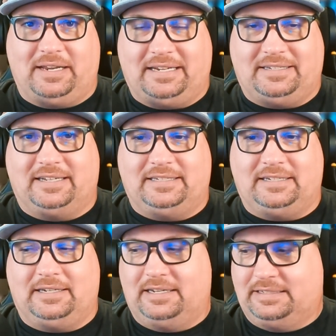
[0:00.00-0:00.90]
It
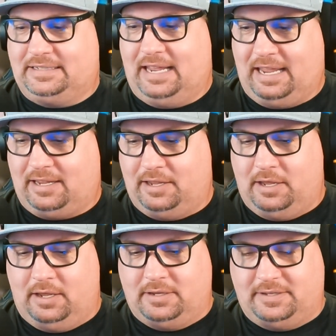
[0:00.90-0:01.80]
doesn't take
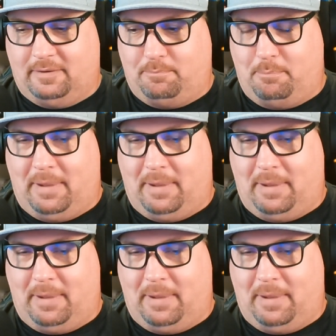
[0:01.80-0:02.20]
some